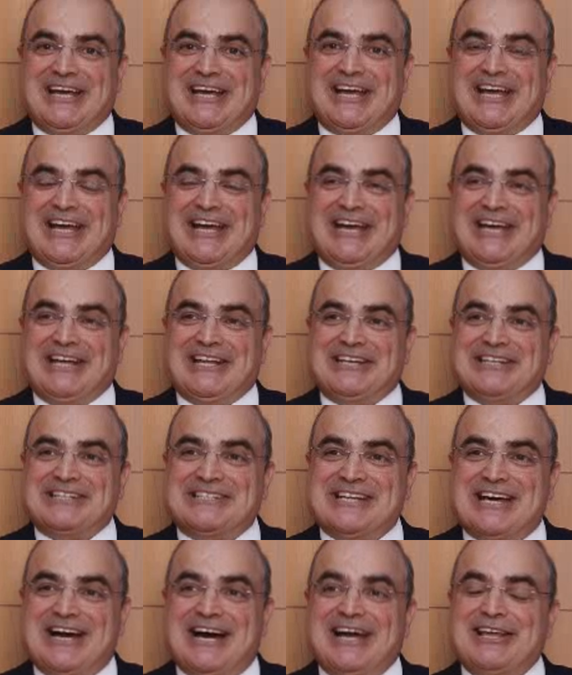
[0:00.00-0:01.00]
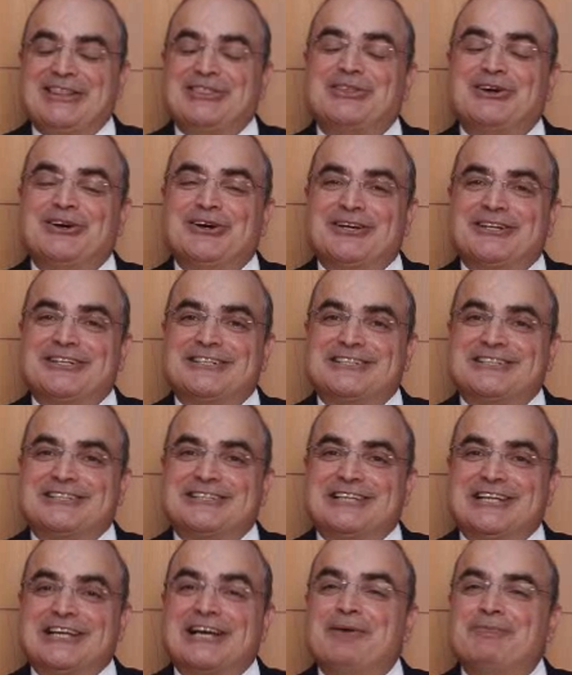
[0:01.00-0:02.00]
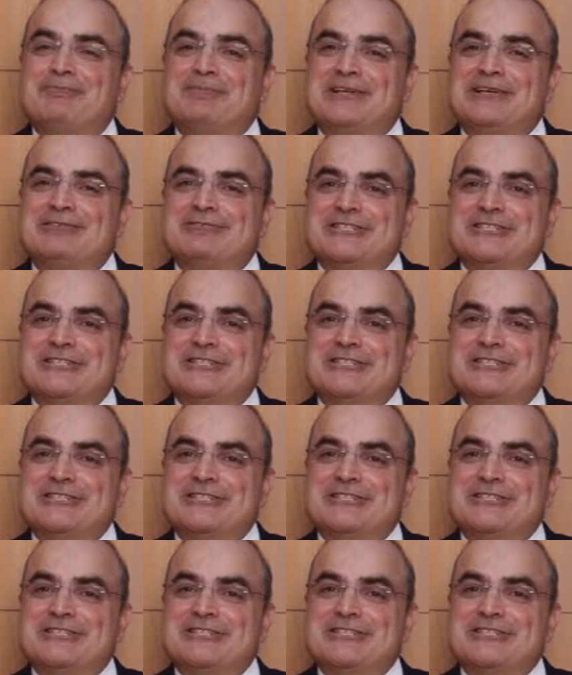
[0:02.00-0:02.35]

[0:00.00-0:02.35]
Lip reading: And I thought the company